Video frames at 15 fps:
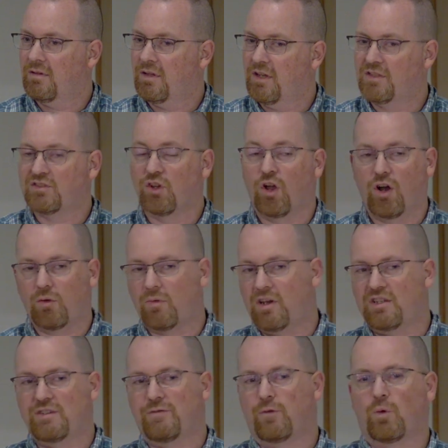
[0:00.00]
His
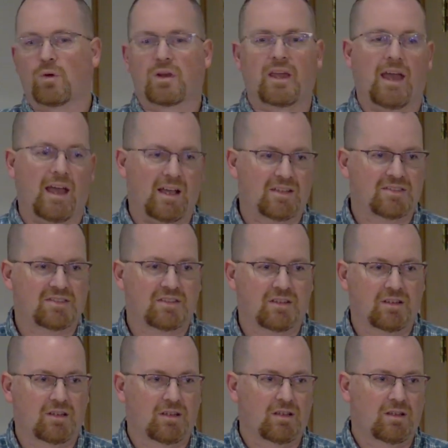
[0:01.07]
long-range forecast
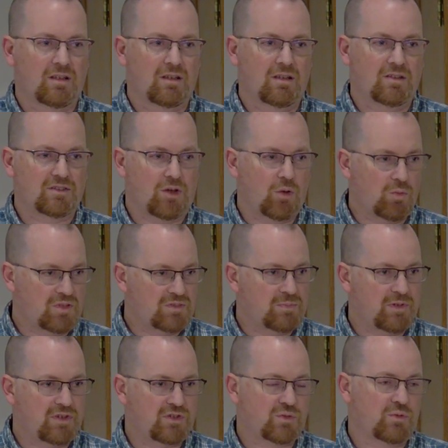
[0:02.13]
has always
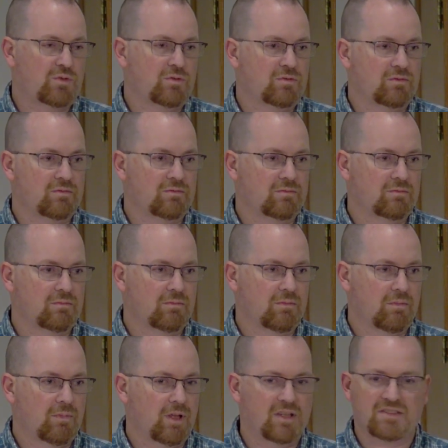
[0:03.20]
been true.
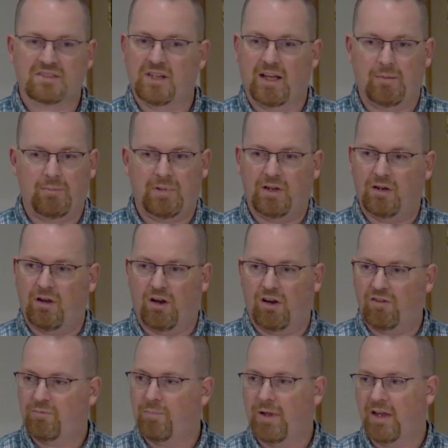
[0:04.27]
It's not been
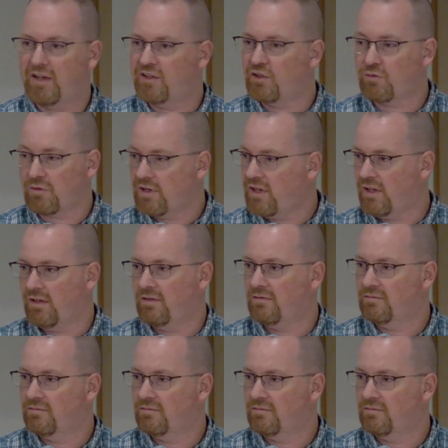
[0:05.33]
off by a degree.